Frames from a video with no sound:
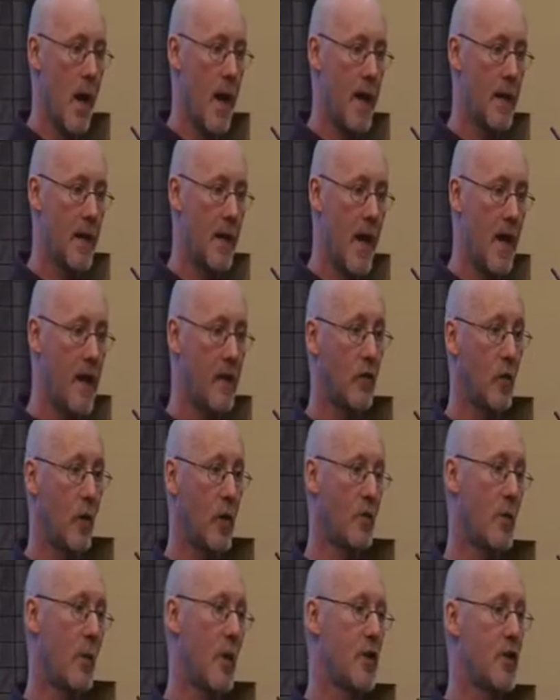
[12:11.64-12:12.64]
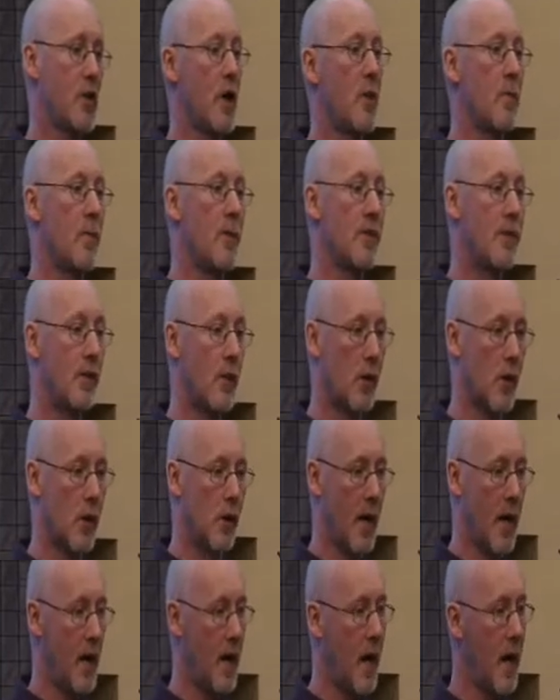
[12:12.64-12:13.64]
And as was my job
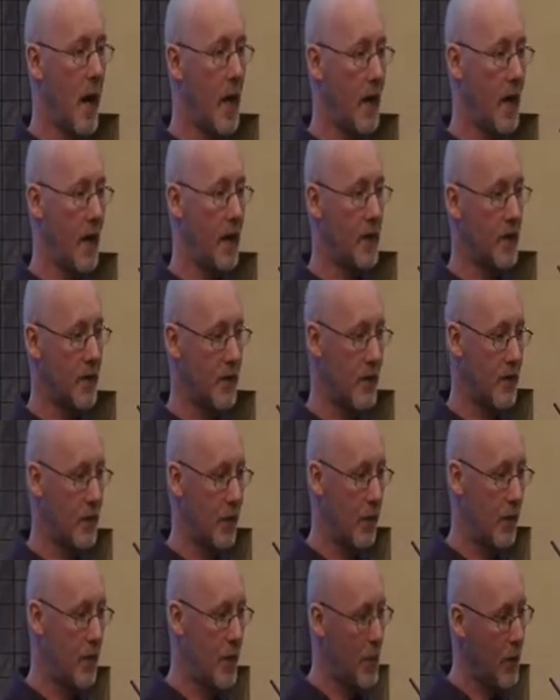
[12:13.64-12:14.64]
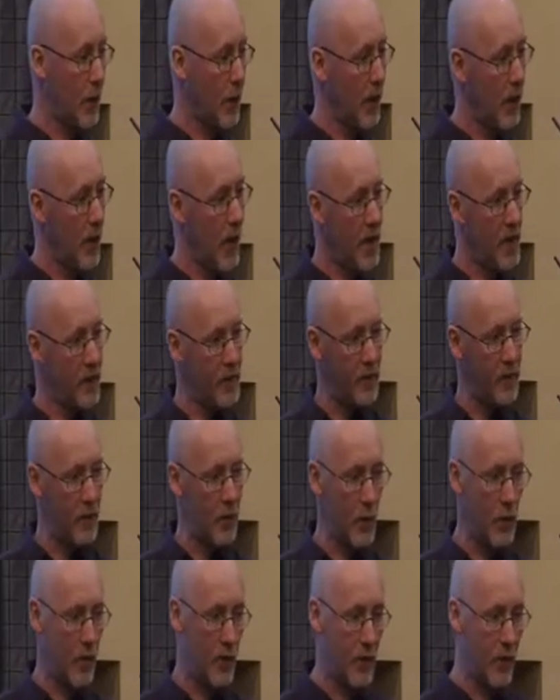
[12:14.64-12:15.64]
before, I highlighted stuff, I put lines
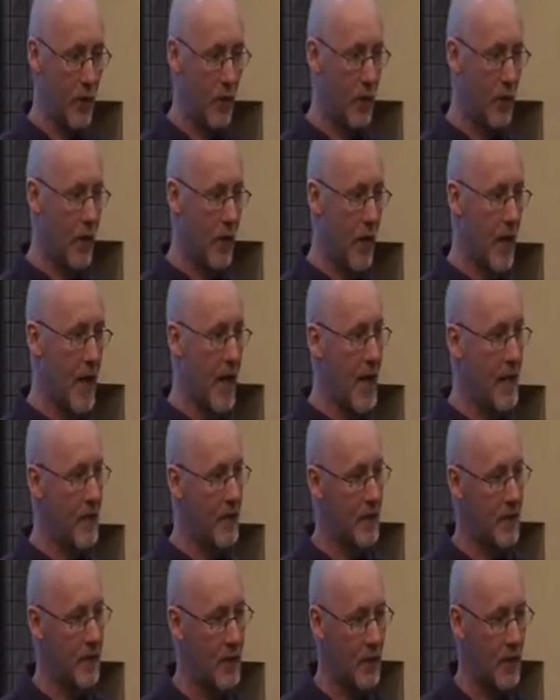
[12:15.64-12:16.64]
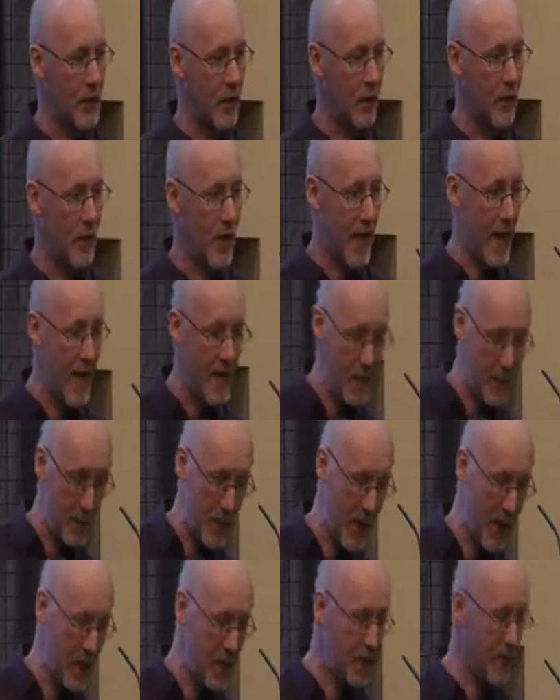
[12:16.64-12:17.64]
through stuff, I edited stuff, I added
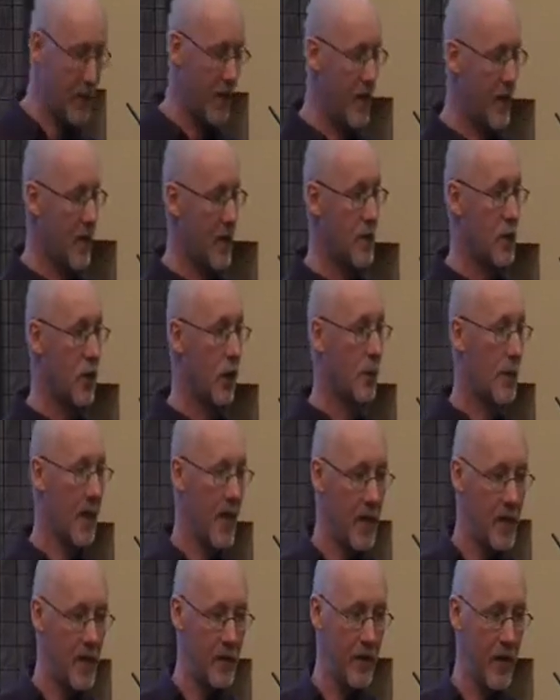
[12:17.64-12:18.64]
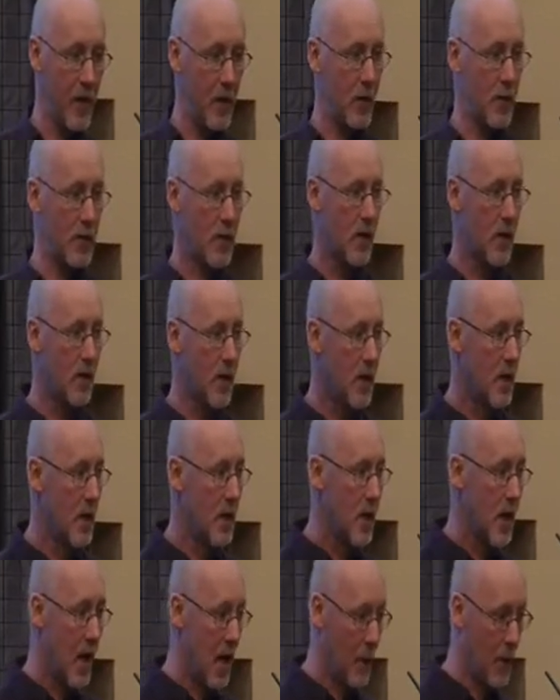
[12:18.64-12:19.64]
pages in, I took pages out,
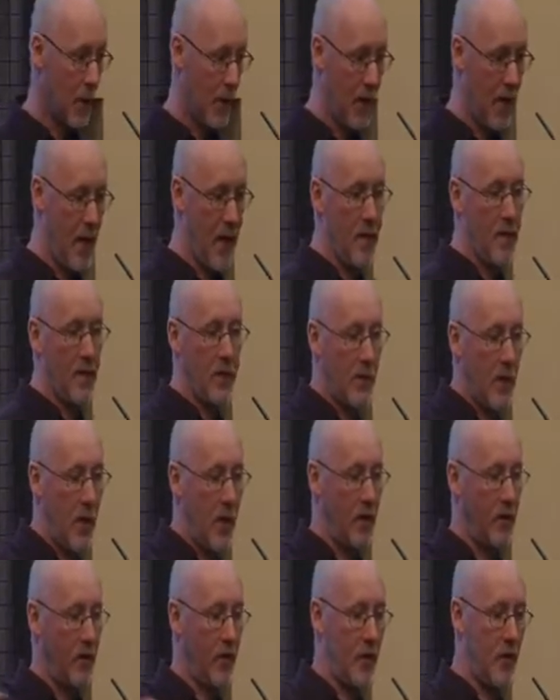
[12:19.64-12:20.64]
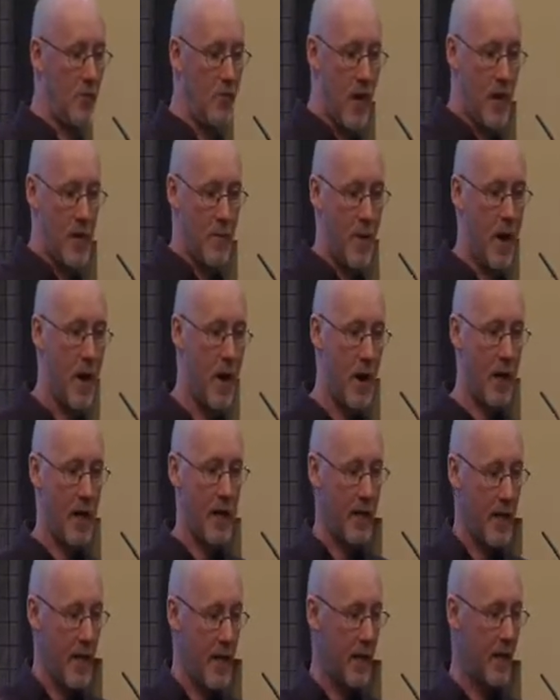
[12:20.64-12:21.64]
I put lines across it and red mark
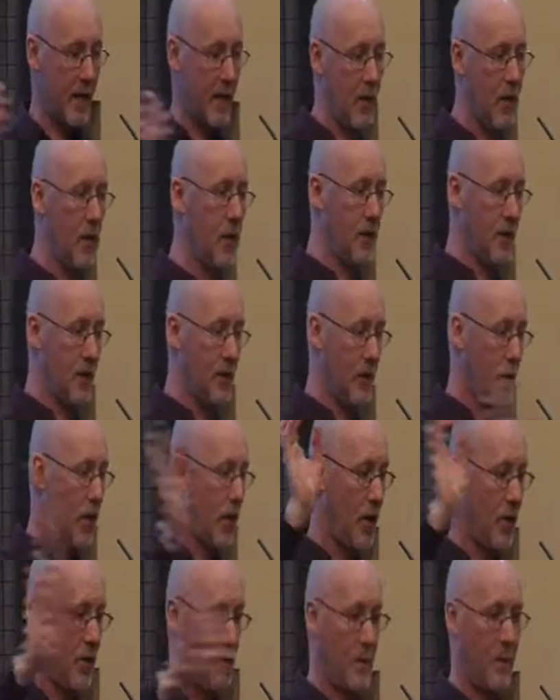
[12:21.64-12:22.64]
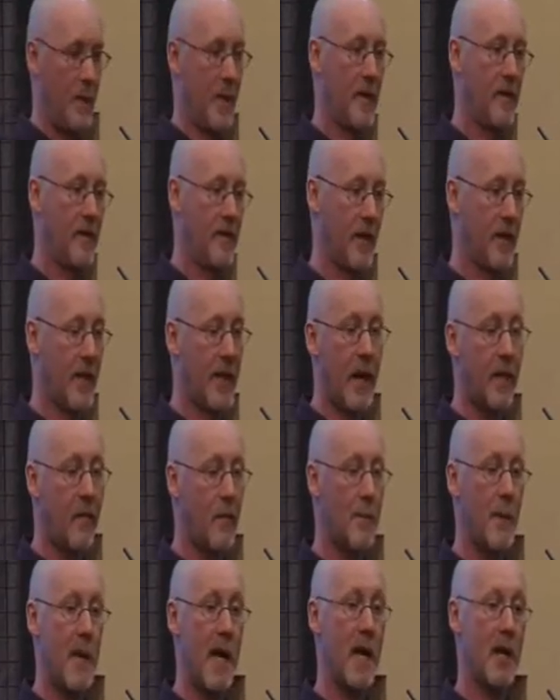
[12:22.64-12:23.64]
and ink and all this all over the place. I think
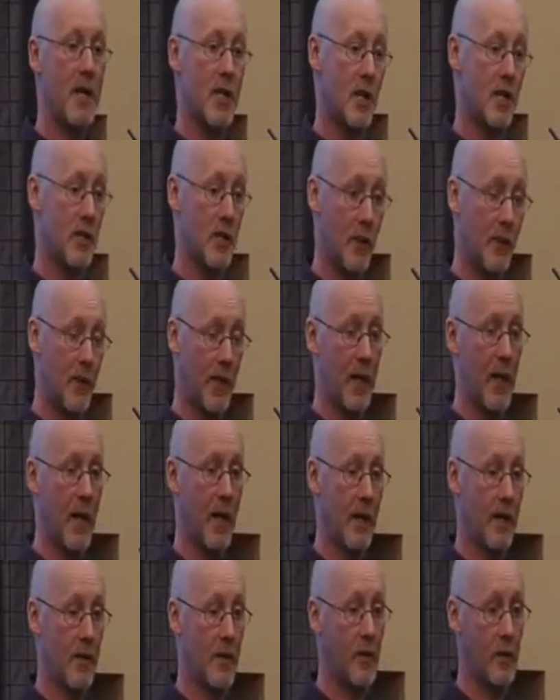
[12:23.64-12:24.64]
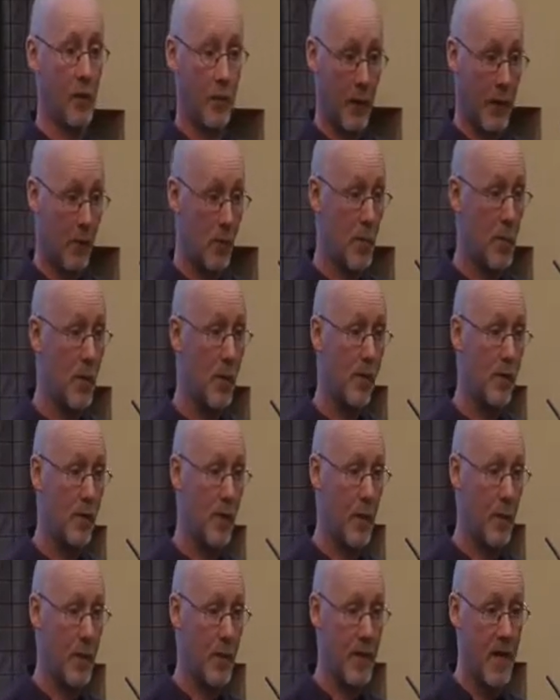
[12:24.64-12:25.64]
every page had something on it or something removed
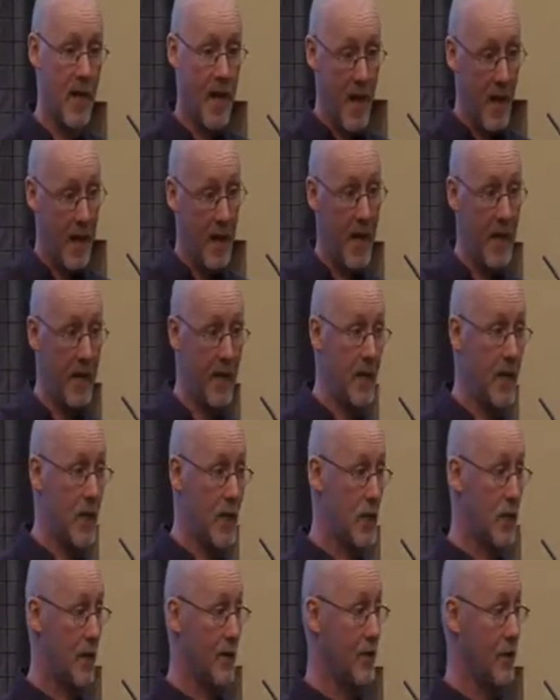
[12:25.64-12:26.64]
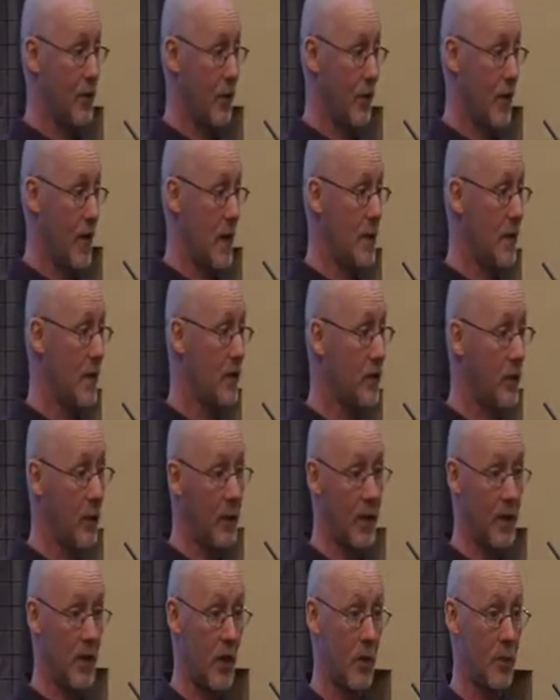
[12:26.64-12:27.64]
from it, and I had additional stuff in, because some
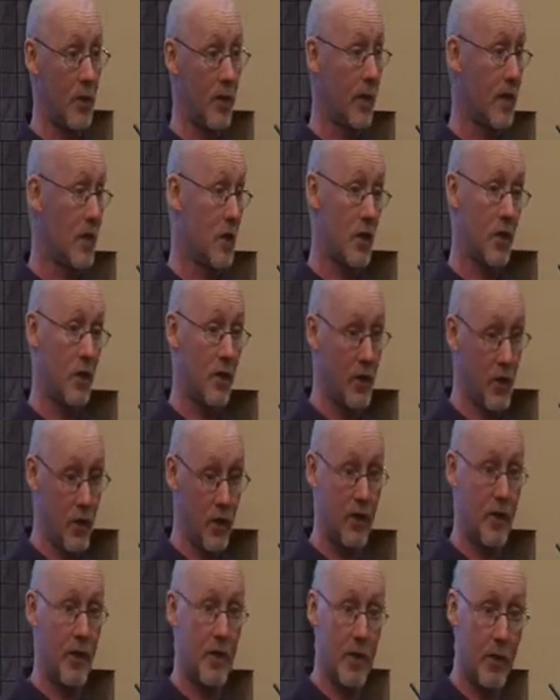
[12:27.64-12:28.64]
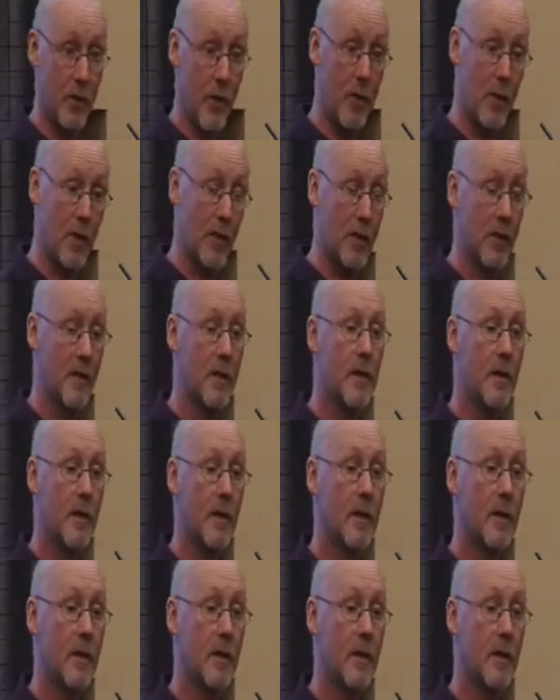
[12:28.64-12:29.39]
of the terms and conditions I just didn't agree with.